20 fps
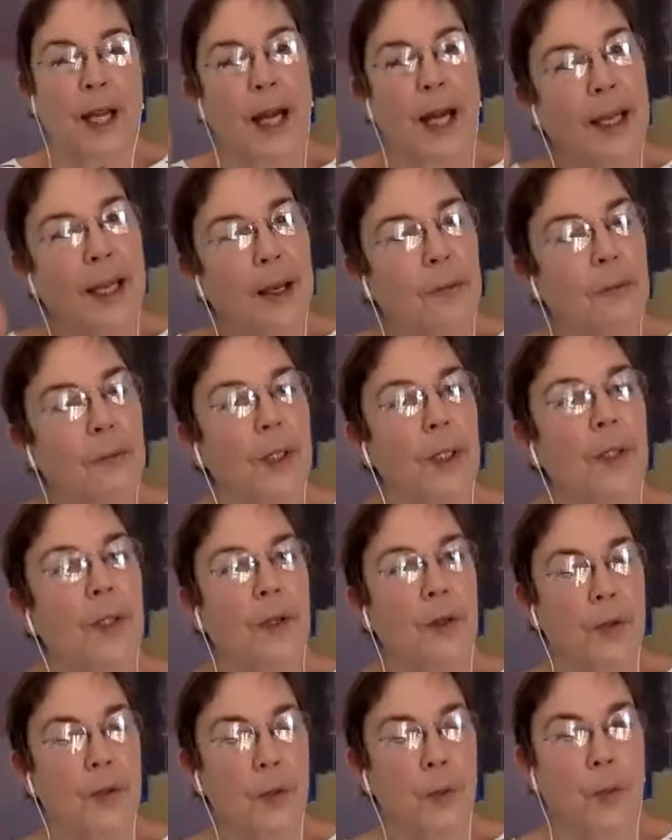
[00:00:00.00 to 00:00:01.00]
I can't read
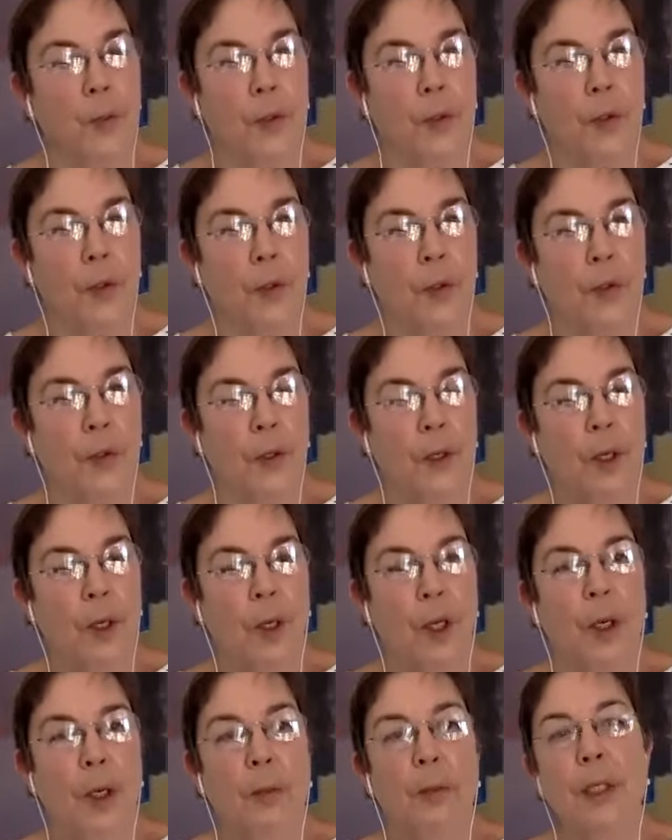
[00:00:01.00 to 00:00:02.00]
those books,
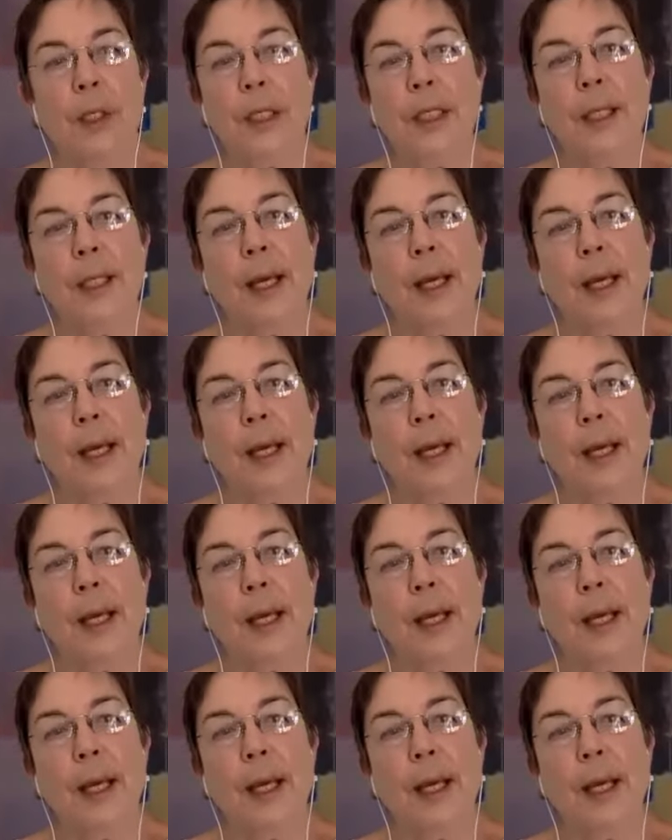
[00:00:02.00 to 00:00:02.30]
but